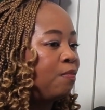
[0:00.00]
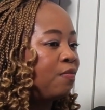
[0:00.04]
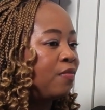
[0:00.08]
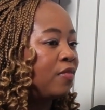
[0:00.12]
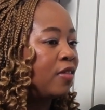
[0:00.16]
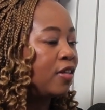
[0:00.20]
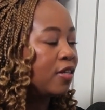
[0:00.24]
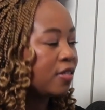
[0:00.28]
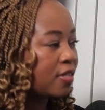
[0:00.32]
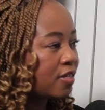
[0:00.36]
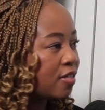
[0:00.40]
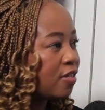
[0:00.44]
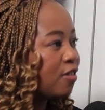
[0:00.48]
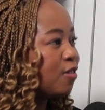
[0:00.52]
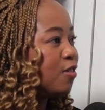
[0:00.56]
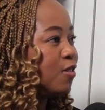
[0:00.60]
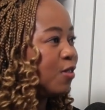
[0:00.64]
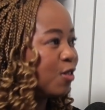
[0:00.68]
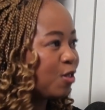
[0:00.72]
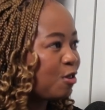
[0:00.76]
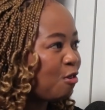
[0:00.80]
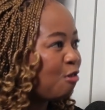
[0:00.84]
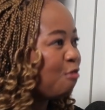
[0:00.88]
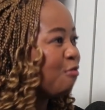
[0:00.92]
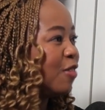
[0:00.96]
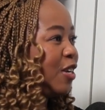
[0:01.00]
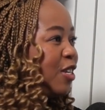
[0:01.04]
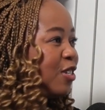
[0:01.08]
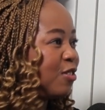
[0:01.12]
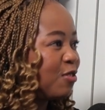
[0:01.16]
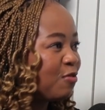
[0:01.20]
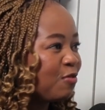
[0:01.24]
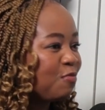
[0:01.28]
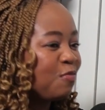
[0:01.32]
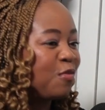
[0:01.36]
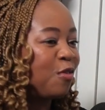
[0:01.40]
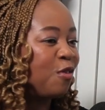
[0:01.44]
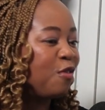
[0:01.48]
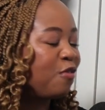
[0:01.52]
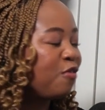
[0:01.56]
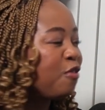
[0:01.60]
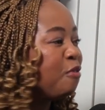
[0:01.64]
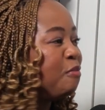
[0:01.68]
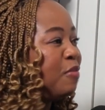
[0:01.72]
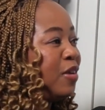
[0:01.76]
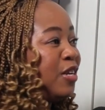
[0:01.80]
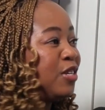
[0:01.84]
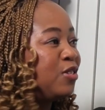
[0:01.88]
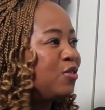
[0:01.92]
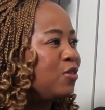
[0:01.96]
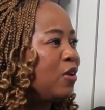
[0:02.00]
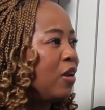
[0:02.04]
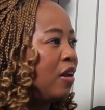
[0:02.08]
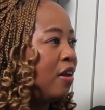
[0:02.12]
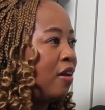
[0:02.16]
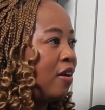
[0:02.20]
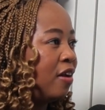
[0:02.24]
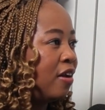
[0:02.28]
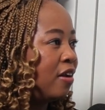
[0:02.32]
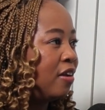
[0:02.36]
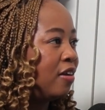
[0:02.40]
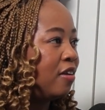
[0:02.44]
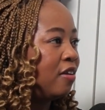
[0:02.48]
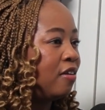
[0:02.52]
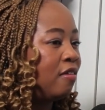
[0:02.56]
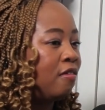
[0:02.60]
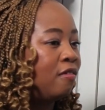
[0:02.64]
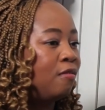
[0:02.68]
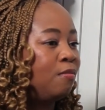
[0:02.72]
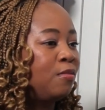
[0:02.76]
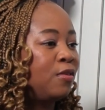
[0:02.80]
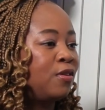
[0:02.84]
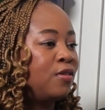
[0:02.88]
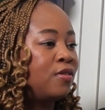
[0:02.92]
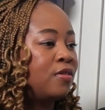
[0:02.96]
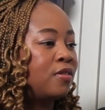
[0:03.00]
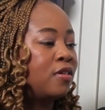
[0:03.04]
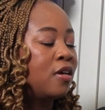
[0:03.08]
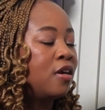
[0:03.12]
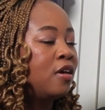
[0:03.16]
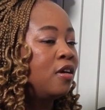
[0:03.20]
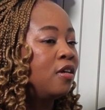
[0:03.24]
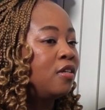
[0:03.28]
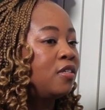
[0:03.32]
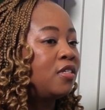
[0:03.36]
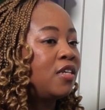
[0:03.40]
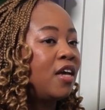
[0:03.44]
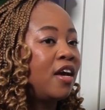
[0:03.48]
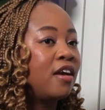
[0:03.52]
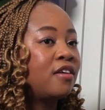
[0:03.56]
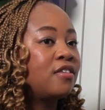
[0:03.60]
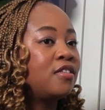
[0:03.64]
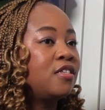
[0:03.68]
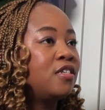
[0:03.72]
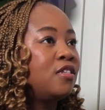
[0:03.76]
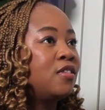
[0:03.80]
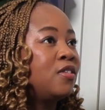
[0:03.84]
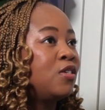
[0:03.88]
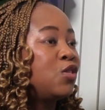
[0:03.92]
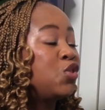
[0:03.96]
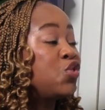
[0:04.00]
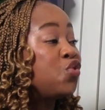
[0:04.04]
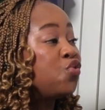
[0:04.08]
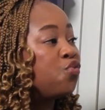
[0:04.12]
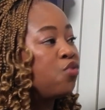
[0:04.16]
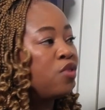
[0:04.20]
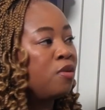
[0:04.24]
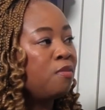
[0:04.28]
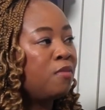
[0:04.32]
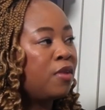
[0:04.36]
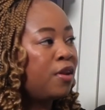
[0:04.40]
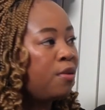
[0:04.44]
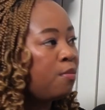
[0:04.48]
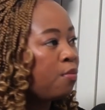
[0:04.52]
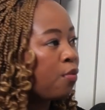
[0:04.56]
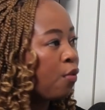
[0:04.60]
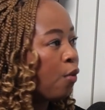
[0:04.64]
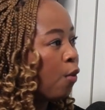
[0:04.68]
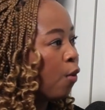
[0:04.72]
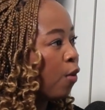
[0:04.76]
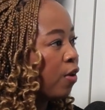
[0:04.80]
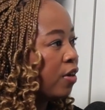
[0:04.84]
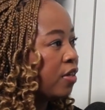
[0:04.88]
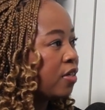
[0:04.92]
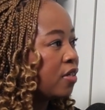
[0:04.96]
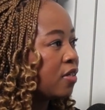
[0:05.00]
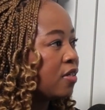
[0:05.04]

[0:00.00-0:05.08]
There's still so much more for me to learn, because tax is extremely broad.